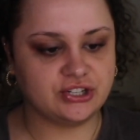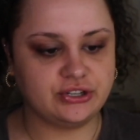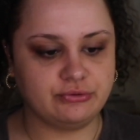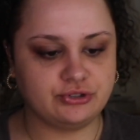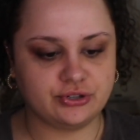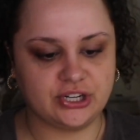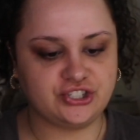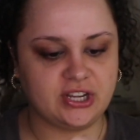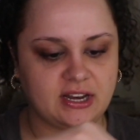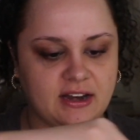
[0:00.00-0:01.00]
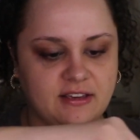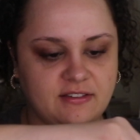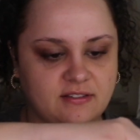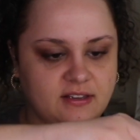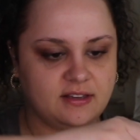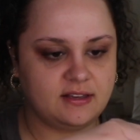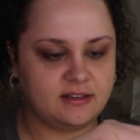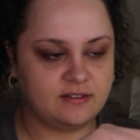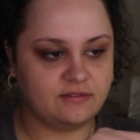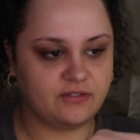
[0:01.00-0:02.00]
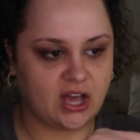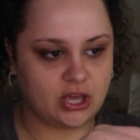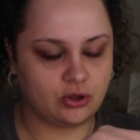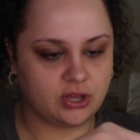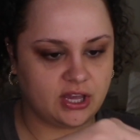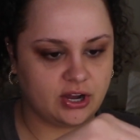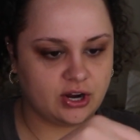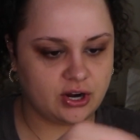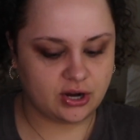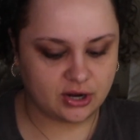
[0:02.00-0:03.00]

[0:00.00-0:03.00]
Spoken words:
nutrition vial here